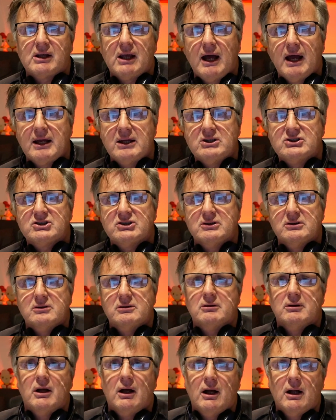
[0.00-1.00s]
gate
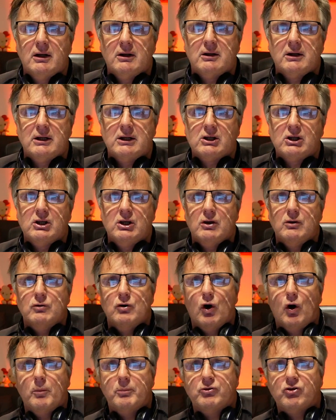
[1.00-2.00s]
and EQ
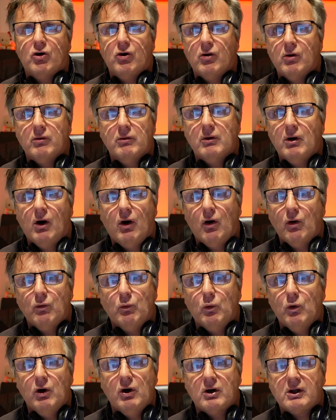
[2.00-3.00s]
knobs
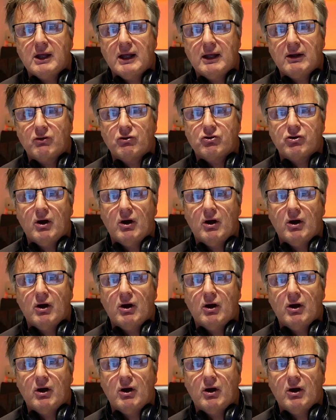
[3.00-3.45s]
aren't working.